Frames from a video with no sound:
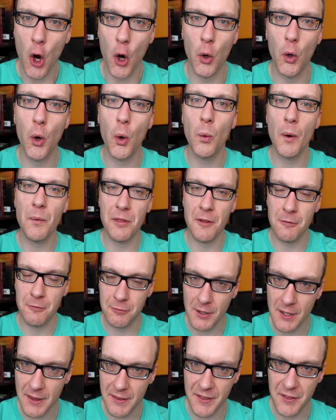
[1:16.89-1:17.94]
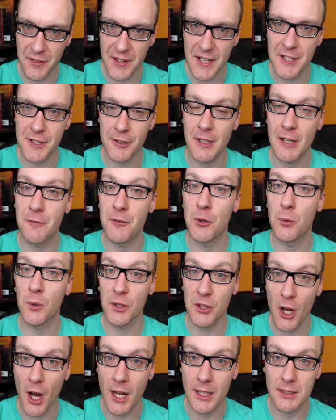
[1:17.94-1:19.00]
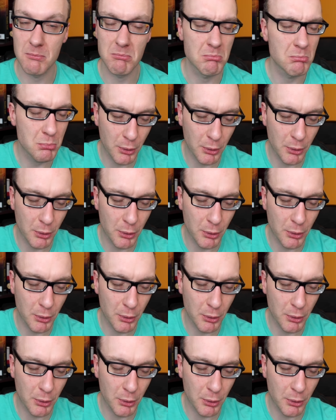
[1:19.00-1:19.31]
or go out the front of the theater if you were not